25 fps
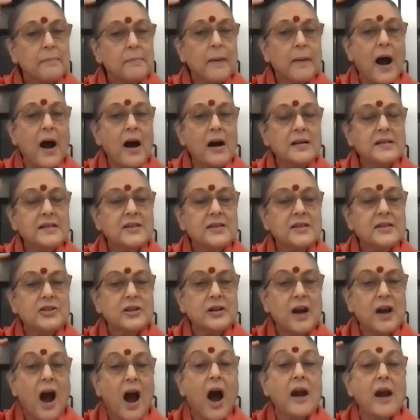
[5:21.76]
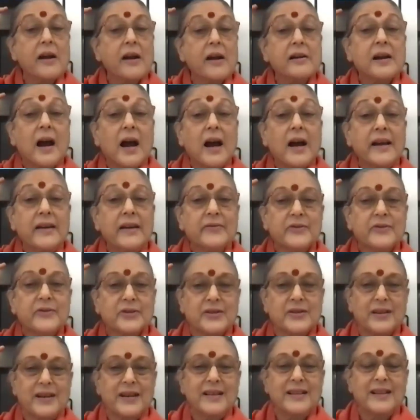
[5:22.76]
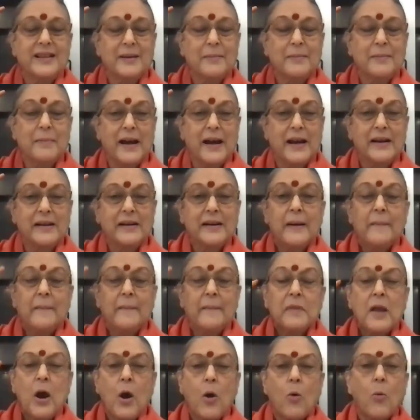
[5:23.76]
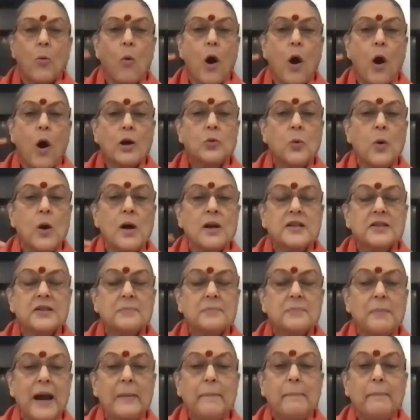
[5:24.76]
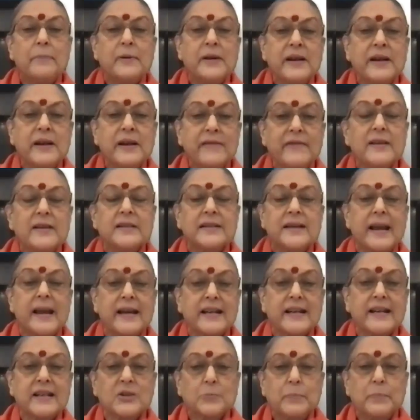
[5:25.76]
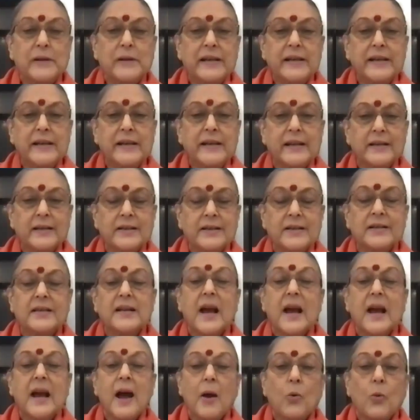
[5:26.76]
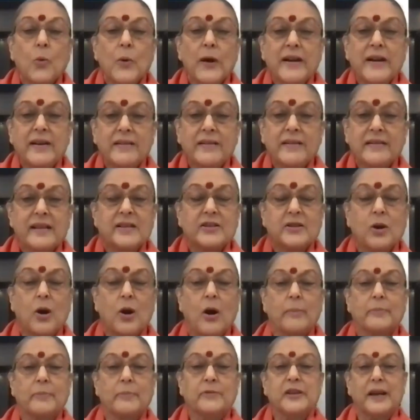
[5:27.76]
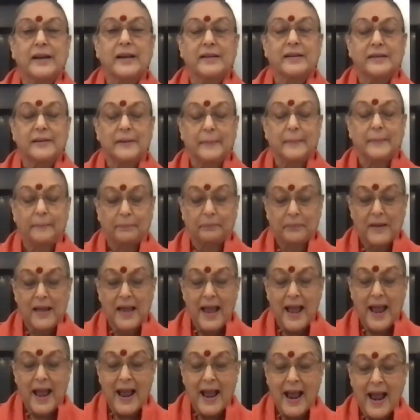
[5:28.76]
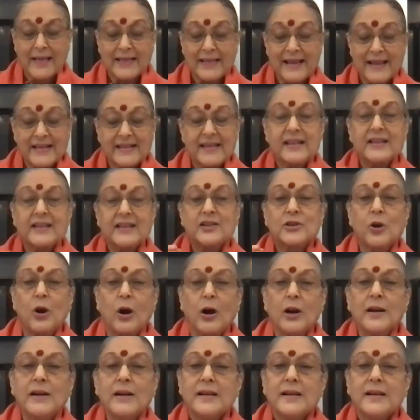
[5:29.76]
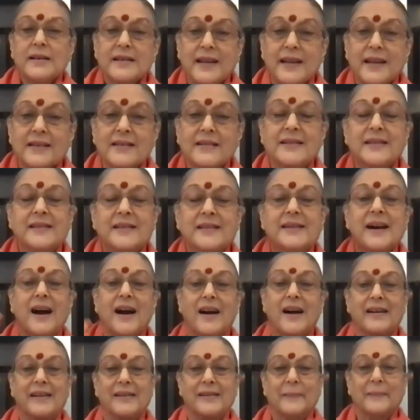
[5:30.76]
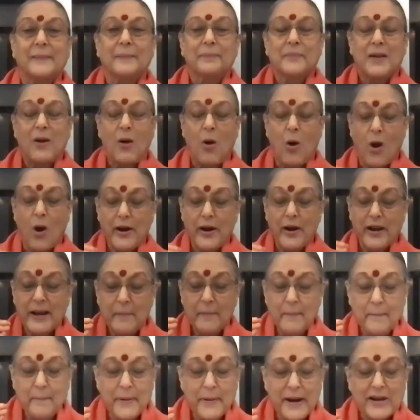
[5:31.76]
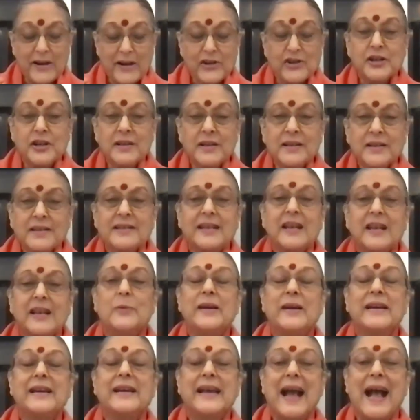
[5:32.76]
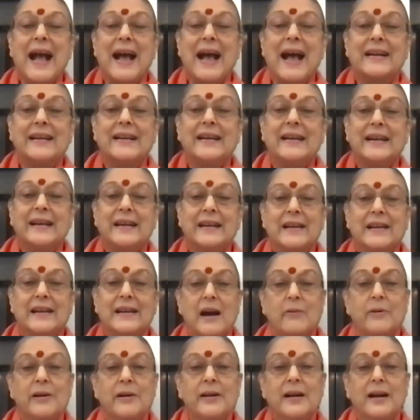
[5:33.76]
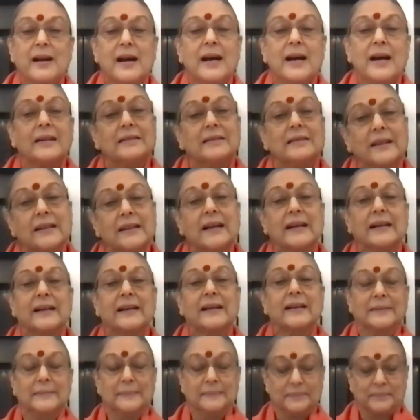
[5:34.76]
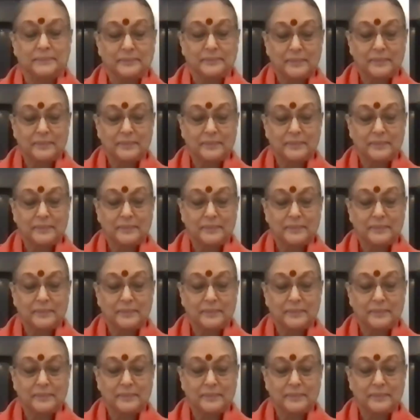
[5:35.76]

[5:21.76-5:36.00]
past archives in the mind. What was my previous experience with this object? This is called sanskar, or impressions that we carry in our antakaran.